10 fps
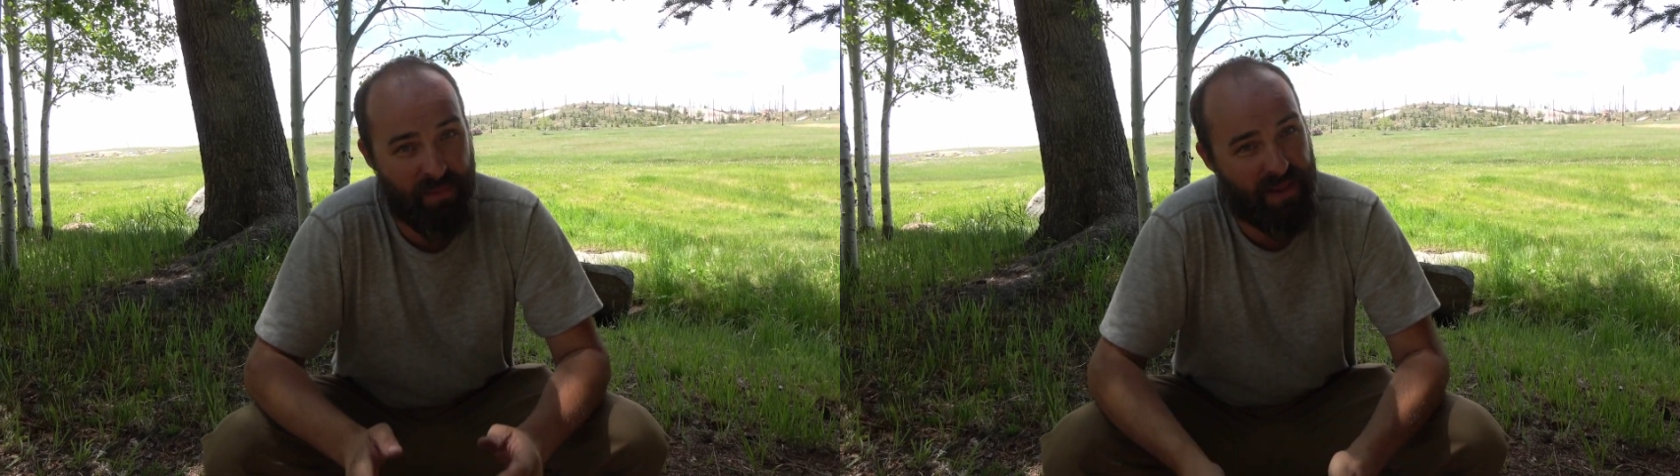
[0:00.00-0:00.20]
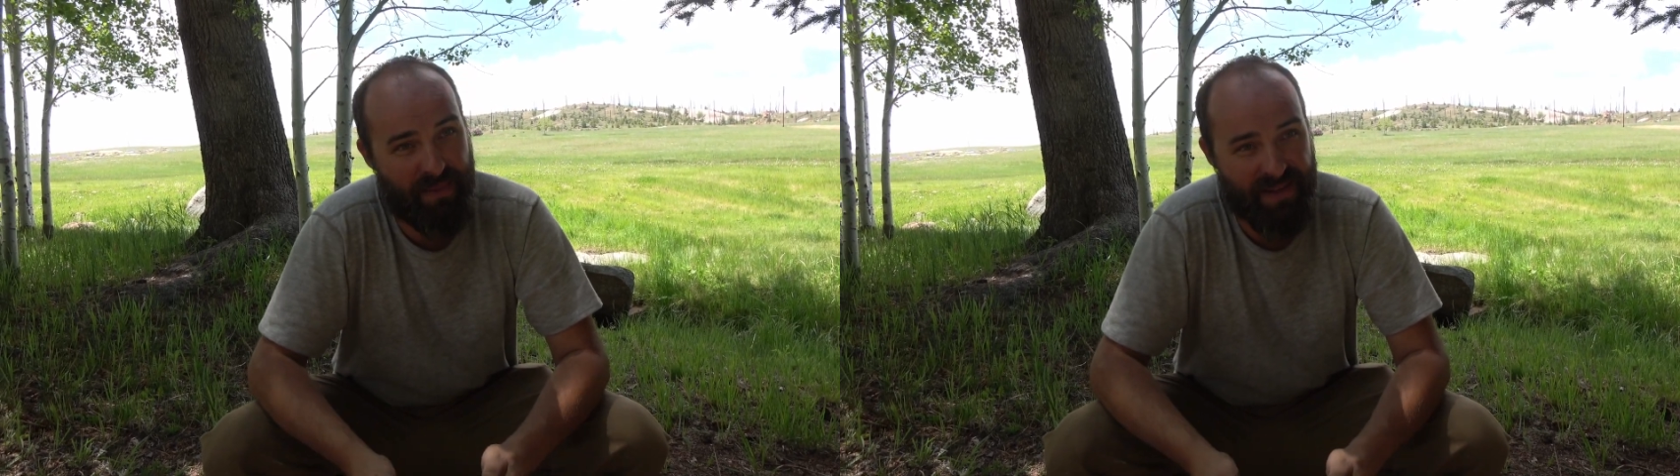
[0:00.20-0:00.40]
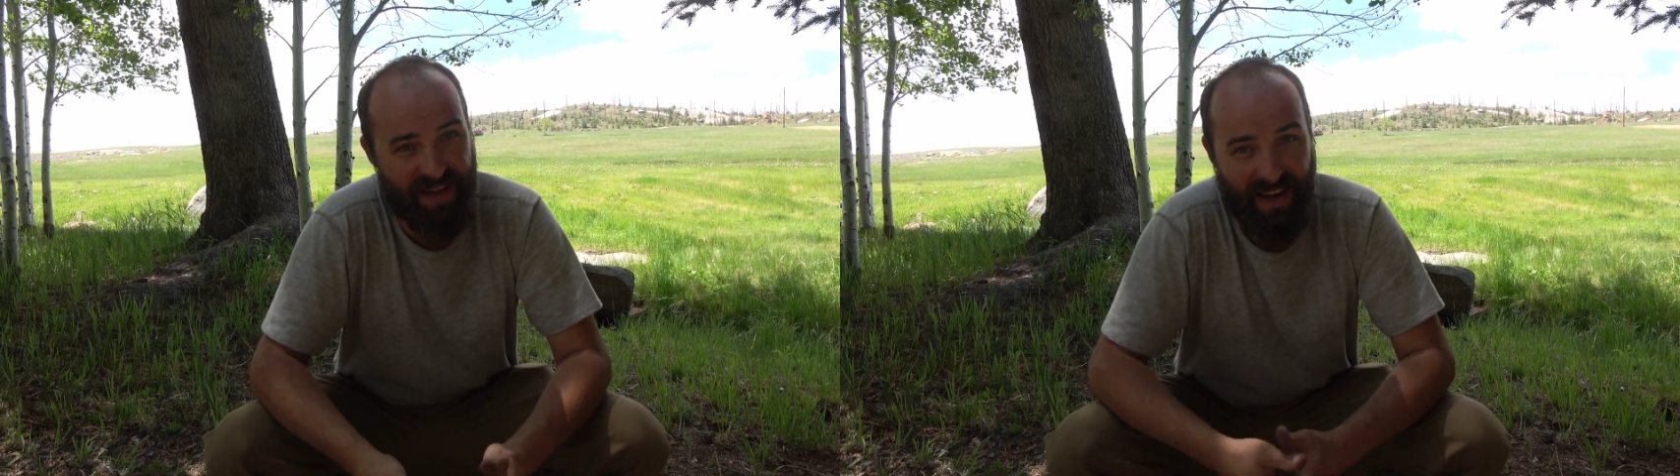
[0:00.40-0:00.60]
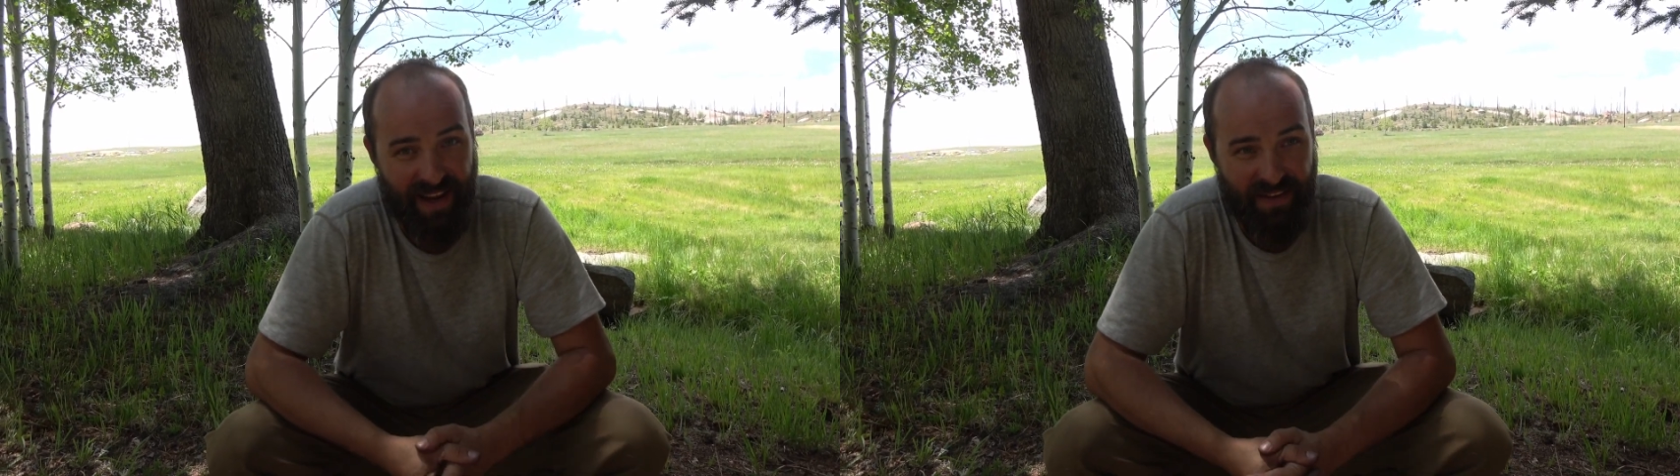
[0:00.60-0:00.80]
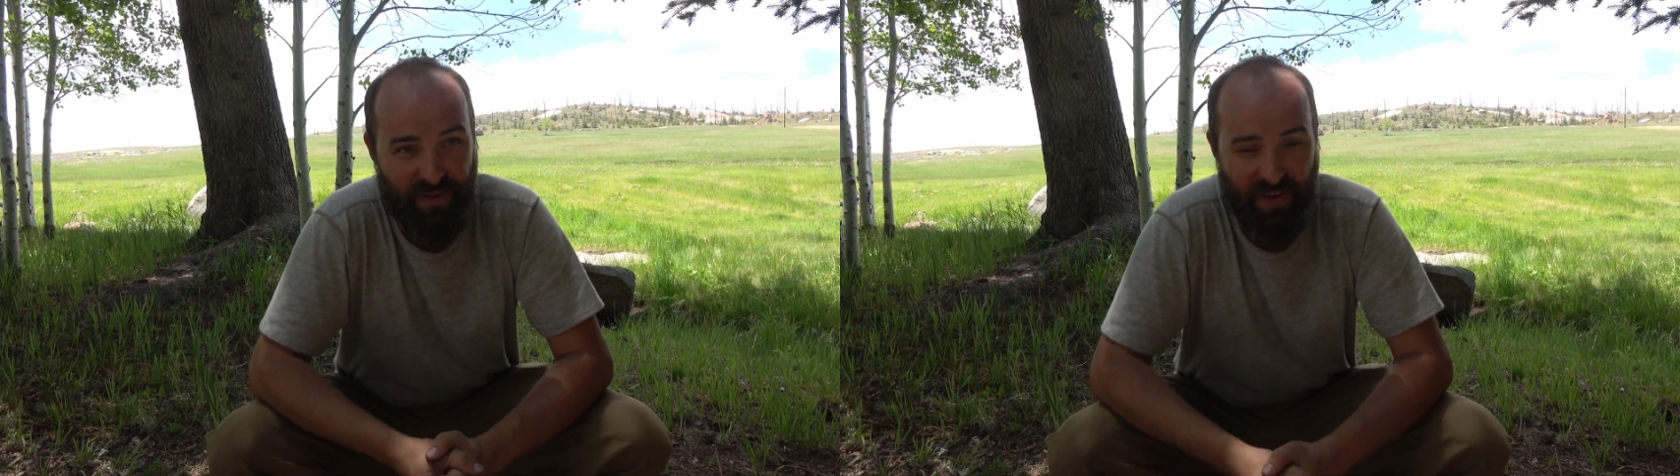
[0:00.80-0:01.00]
be the best
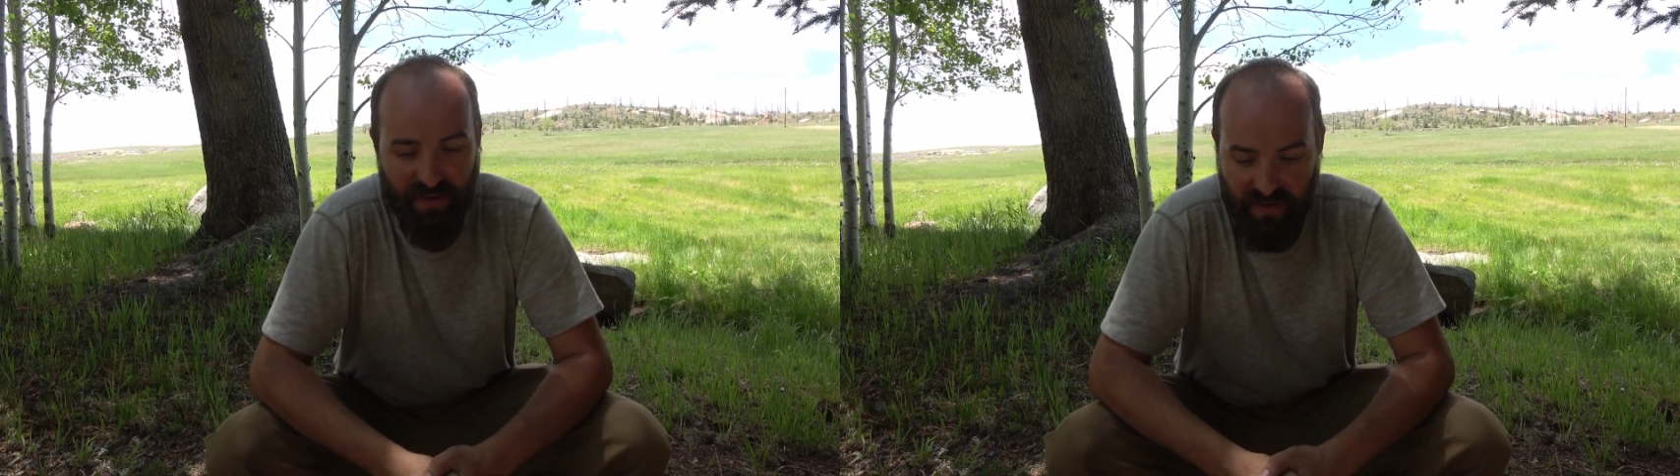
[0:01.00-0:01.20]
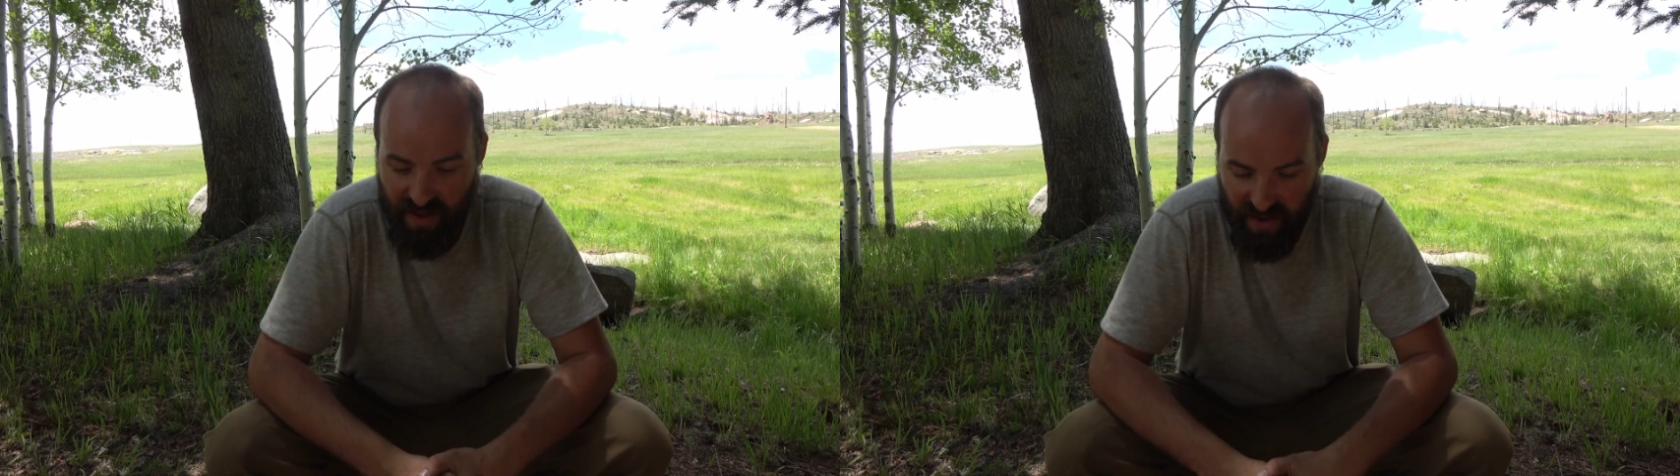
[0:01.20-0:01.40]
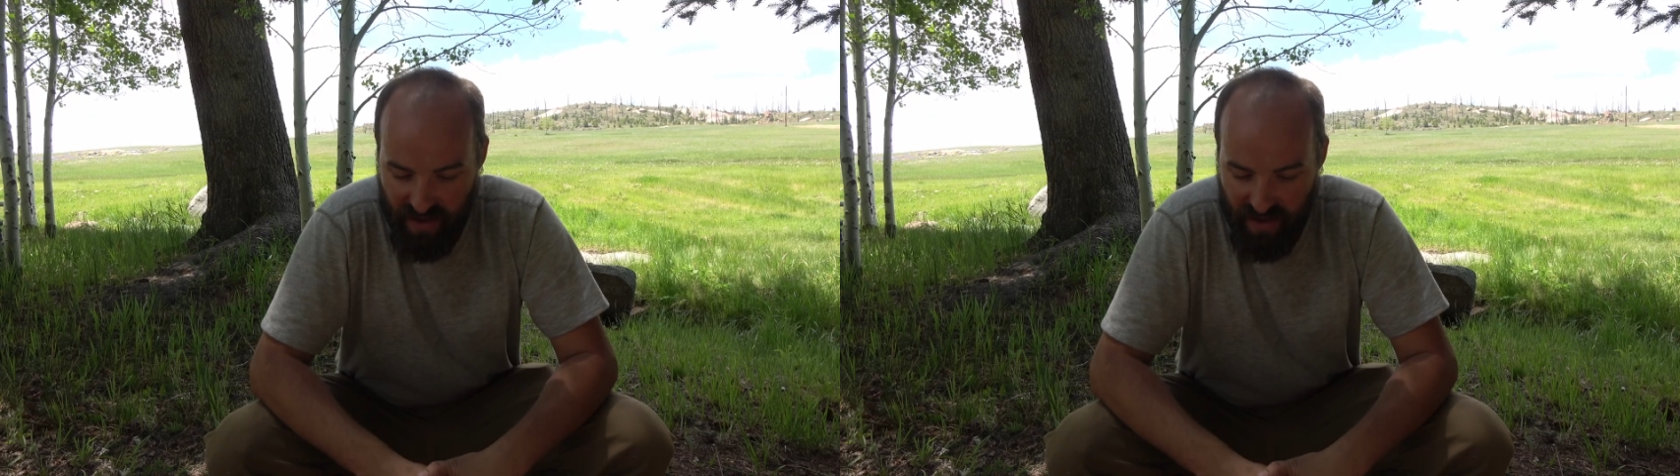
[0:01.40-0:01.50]
idea for you,